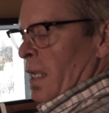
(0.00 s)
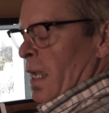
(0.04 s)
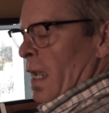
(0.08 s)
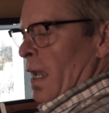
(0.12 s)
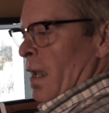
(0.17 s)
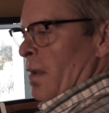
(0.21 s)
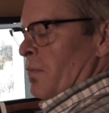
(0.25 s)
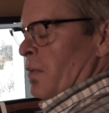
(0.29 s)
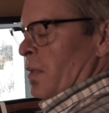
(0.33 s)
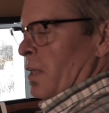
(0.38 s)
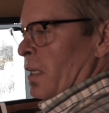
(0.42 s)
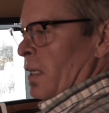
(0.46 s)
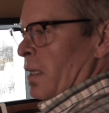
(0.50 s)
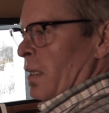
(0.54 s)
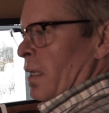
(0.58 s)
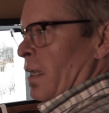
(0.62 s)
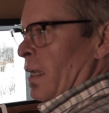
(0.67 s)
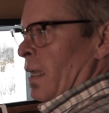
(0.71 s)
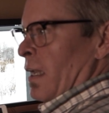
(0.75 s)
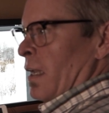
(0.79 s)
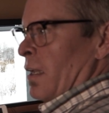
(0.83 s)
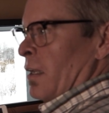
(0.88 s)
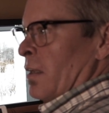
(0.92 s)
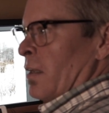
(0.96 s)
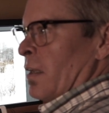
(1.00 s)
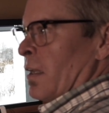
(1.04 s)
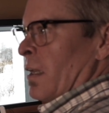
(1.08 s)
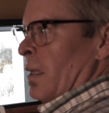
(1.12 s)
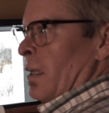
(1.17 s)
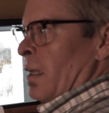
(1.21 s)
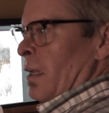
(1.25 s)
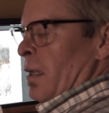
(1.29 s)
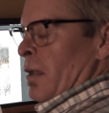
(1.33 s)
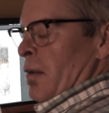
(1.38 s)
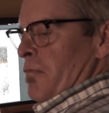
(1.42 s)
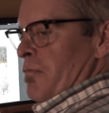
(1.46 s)
having a
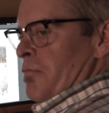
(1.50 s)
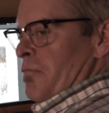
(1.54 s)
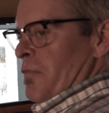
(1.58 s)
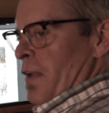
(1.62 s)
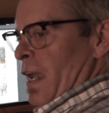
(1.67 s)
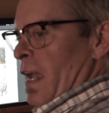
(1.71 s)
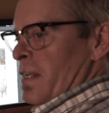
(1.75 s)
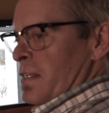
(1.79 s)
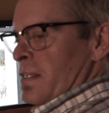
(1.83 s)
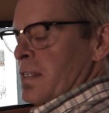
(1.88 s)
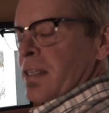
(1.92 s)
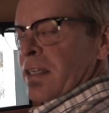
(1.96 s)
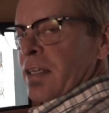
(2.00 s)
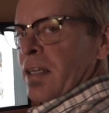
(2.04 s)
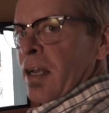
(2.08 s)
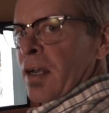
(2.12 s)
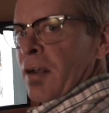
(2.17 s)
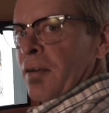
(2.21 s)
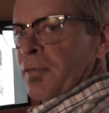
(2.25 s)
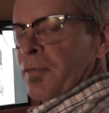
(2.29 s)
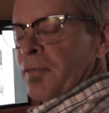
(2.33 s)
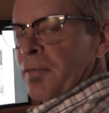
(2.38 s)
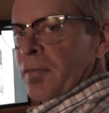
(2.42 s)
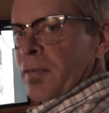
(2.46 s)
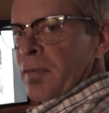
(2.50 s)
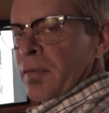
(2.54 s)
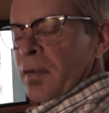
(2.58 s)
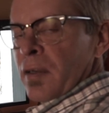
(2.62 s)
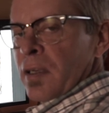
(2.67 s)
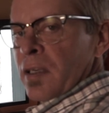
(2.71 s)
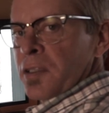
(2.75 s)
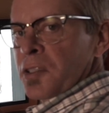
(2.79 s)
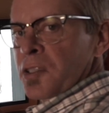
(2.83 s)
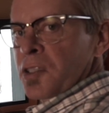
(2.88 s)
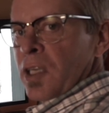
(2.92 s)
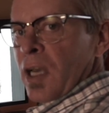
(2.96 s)
fast enough
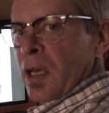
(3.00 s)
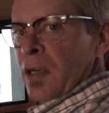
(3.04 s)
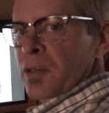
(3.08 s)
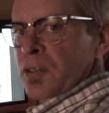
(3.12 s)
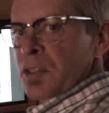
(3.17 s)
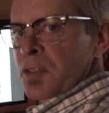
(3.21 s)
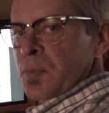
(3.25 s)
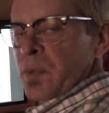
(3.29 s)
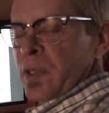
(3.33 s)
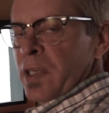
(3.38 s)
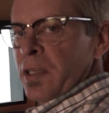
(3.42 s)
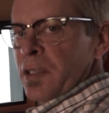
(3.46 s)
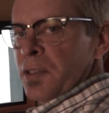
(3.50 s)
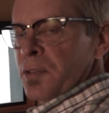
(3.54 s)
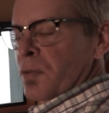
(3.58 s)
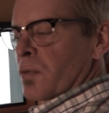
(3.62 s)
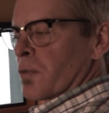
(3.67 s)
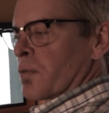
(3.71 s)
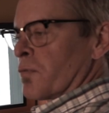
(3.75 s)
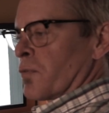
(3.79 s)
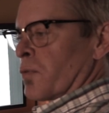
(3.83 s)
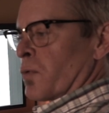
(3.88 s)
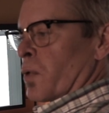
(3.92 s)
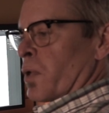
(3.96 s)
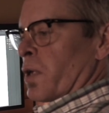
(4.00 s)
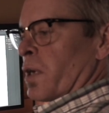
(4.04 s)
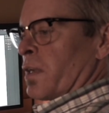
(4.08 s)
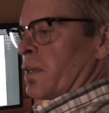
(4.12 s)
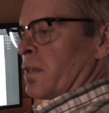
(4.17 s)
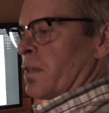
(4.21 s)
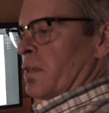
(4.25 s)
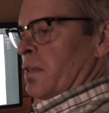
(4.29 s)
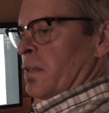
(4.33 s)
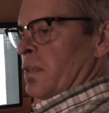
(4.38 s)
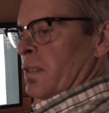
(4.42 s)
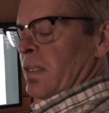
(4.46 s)
shutter speed to avoid
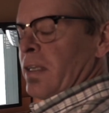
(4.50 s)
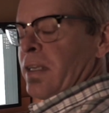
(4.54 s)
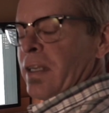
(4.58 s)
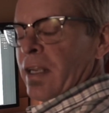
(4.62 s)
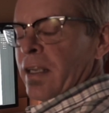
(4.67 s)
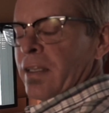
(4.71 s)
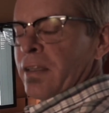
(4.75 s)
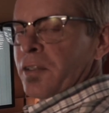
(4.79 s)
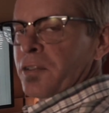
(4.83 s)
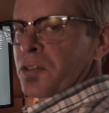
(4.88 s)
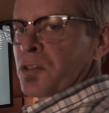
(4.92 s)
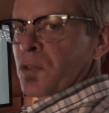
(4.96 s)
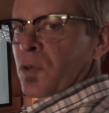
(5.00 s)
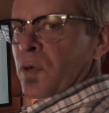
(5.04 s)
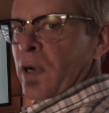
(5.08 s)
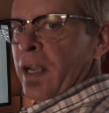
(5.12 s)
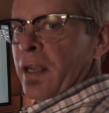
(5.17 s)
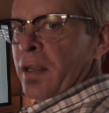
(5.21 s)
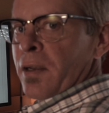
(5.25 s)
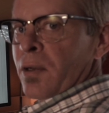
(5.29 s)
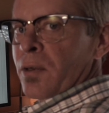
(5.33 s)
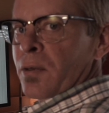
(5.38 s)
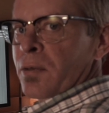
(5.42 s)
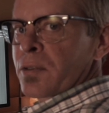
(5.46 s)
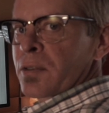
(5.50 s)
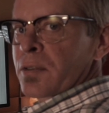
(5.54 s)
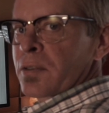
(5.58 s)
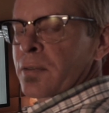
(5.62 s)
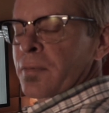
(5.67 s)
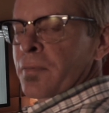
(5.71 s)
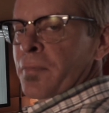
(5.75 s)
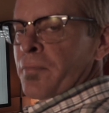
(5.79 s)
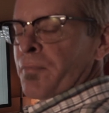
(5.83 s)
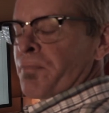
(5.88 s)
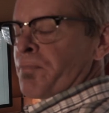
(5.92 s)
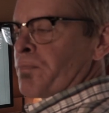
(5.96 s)
getting the trails,
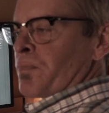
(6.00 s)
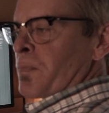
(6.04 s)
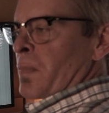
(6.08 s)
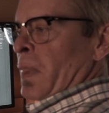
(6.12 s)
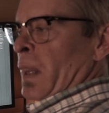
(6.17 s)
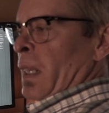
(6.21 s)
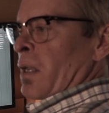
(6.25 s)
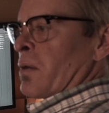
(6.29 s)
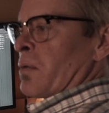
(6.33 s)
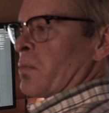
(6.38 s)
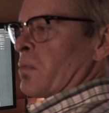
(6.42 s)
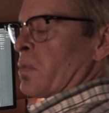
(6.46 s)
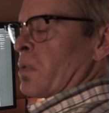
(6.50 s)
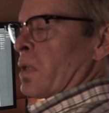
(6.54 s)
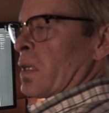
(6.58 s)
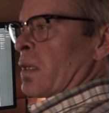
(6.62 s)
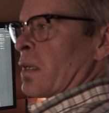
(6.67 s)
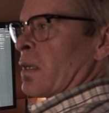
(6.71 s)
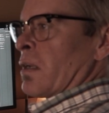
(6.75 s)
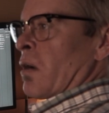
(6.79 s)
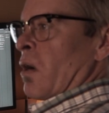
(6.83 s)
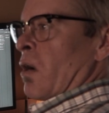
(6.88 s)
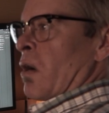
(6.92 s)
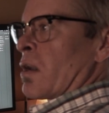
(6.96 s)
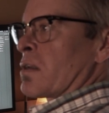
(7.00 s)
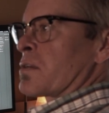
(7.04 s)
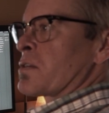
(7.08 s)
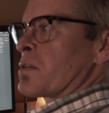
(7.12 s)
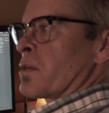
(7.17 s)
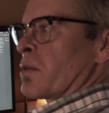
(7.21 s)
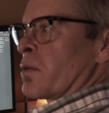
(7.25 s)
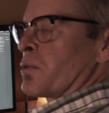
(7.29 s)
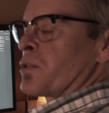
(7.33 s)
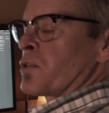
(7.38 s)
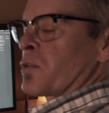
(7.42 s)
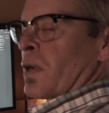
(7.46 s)
but
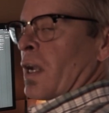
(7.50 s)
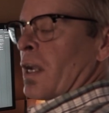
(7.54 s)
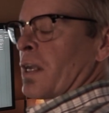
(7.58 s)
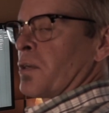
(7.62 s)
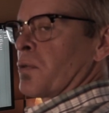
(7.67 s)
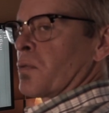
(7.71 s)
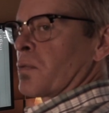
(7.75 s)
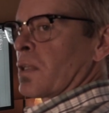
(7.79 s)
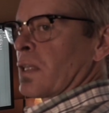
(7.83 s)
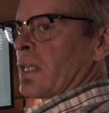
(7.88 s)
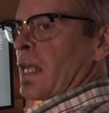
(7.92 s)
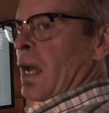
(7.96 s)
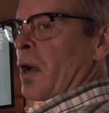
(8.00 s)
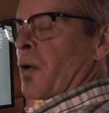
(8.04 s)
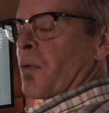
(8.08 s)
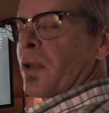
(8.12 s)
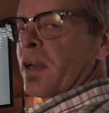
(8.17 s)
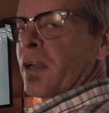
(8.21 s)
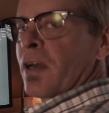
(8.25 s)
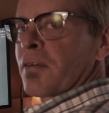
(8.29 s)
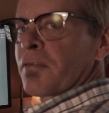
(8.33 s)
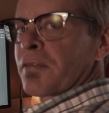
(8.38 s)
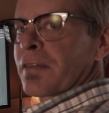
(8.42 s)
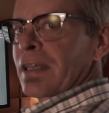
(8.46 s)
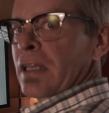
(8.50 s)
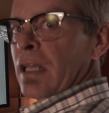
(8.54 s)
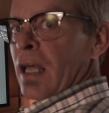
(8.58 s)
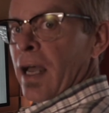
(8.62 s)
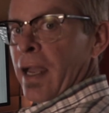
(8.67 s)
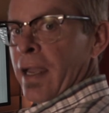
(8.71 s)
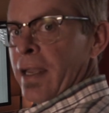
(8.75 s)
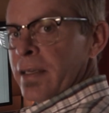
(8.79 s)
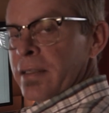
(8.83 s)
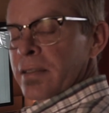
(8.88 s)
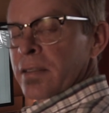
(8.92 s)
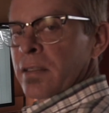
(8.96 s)
also trying to allow enough
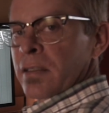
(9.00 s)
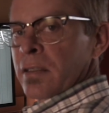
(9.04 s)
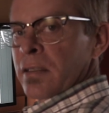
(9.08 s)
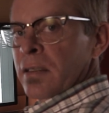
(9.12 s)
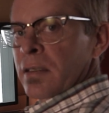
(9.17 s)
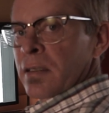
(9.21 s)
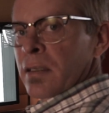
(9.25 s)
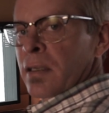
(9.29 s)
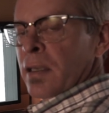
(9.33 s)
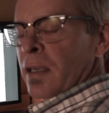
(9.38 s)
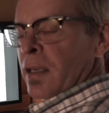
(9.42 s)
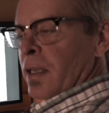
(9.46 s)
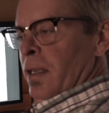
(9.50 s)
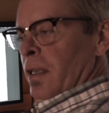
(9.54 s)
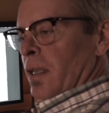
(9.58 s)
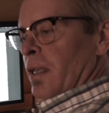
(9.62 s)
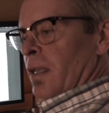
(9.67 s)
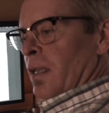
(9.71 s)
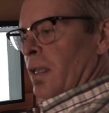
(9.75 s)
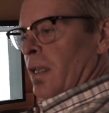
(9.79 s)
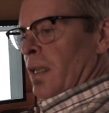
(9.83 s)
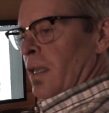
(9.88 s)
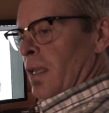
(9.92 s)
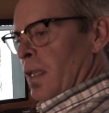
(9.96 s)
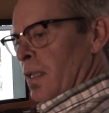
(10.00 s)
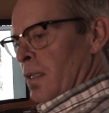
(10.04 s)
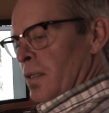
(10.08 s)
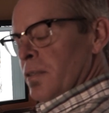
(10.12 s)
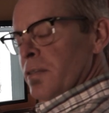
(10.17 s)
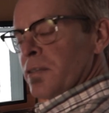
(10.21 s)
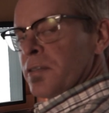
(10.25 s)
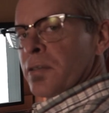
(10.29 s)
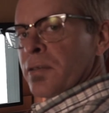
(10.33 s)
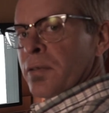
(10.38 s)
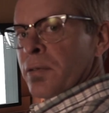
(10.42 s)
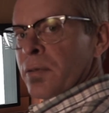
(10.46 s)
light
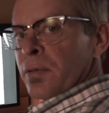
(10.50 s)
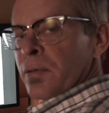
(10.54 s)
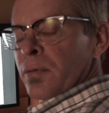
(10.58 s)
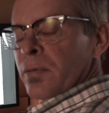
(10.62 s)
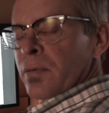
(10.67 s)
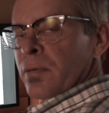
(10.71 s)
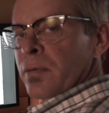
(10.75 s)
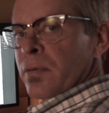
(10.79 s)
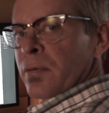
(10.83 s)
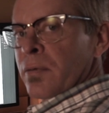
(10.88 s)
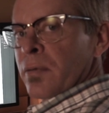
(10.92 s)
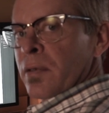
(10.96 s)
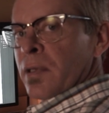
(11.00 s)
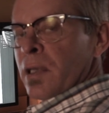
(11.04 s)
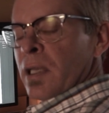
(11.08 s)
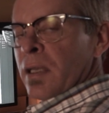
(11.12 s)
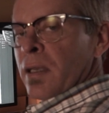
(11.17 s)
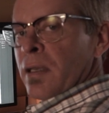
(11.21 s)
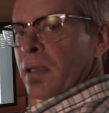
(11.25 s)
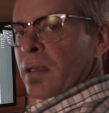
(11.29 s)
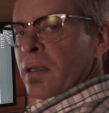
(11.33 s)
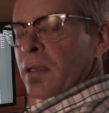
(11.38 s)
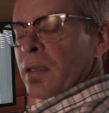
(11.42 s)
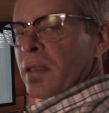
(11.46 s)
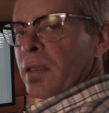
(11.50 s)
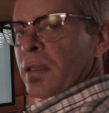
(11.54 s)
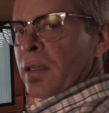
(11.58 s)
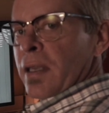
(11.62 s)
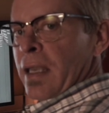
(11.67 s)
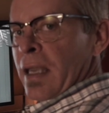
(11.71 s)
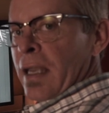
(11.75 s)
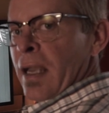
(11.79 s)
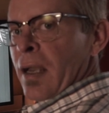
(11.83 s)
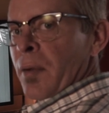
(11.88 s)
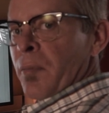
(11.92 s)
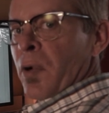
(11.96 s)
into the
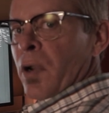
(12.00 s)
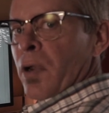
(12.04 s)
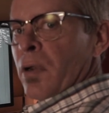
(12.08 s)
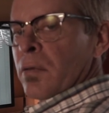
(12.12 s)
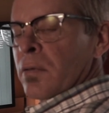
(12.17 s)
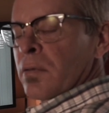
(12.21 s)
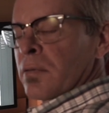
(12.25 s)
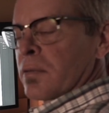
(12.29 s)
camera.